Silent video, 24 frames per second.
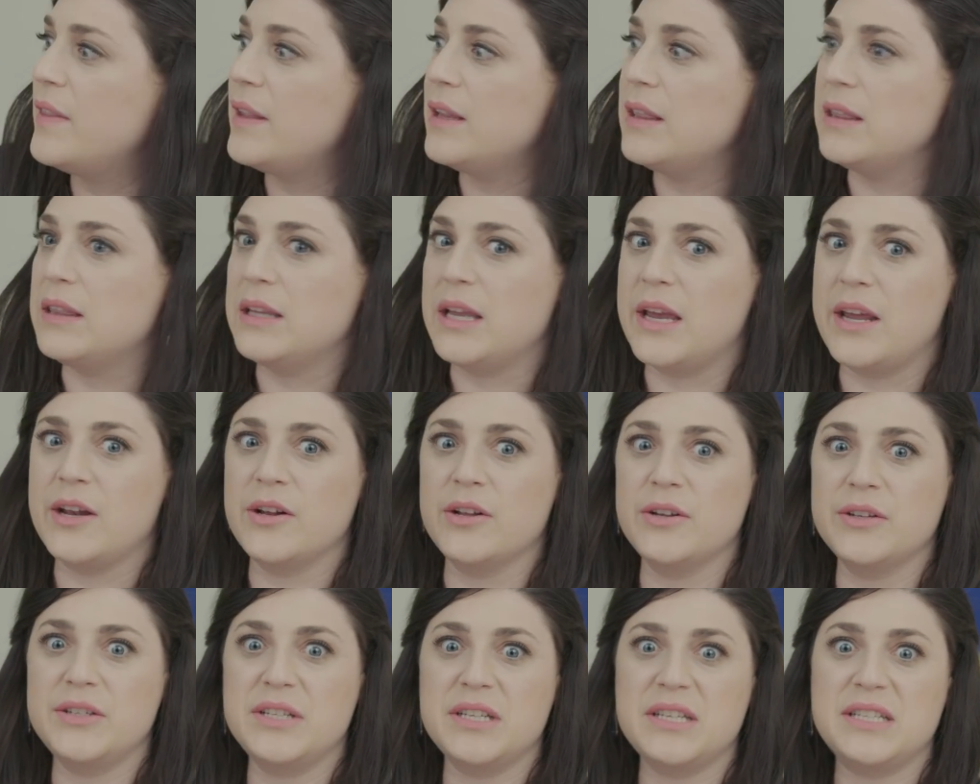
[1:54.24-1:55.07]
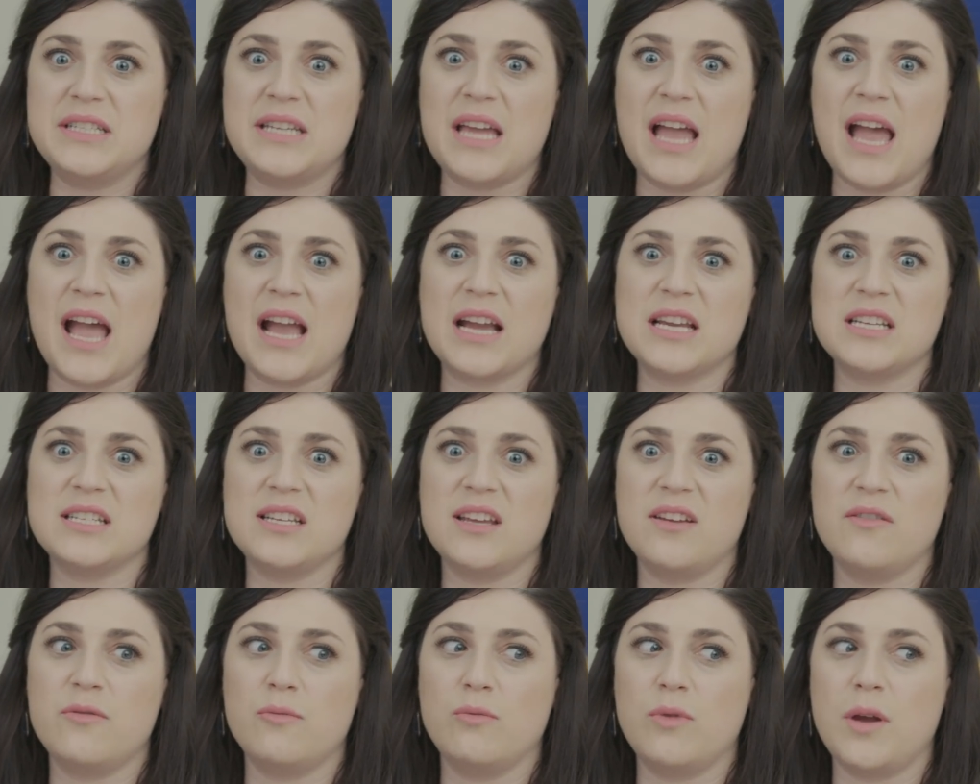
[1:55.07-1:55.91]
The little
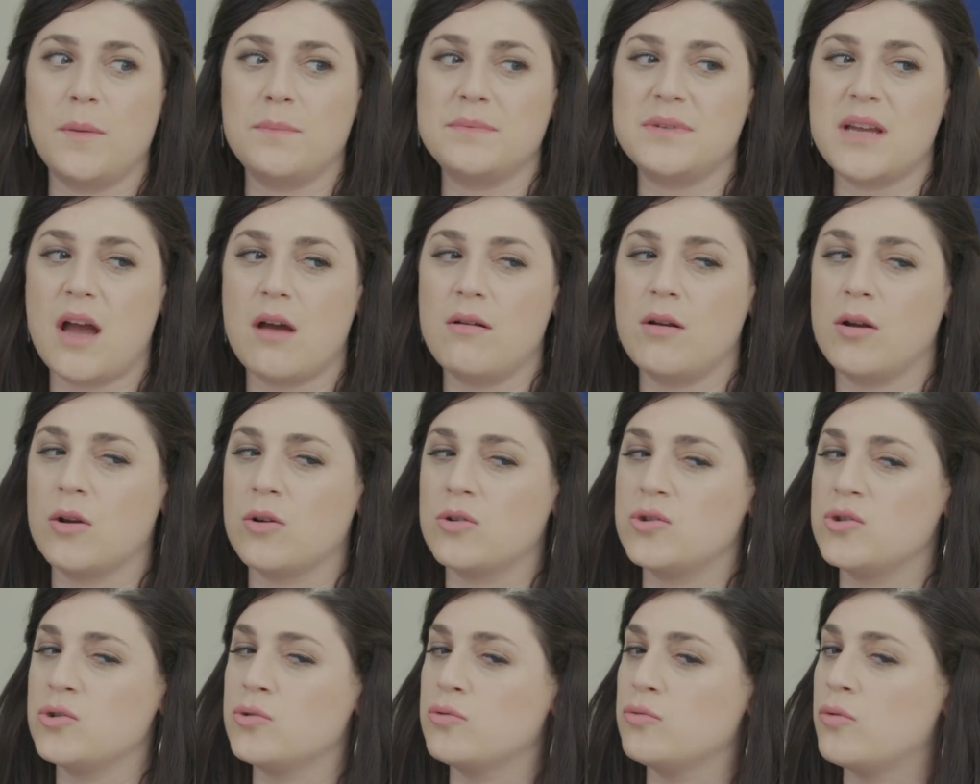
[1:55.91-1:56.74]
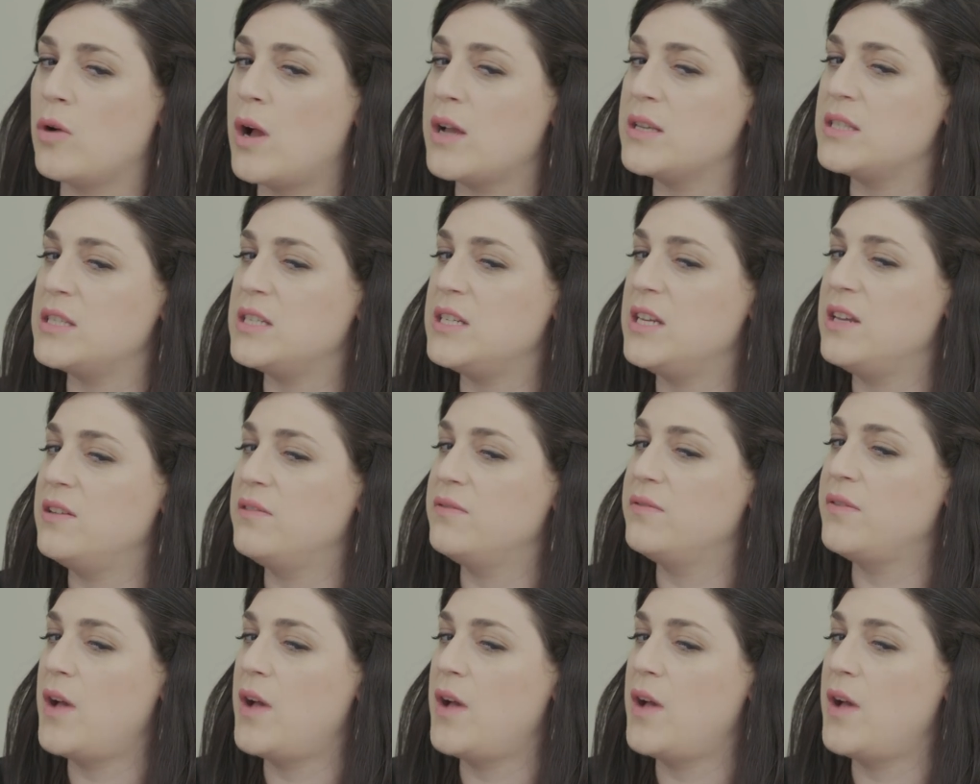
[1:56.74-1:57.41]
detective whipped out her trusty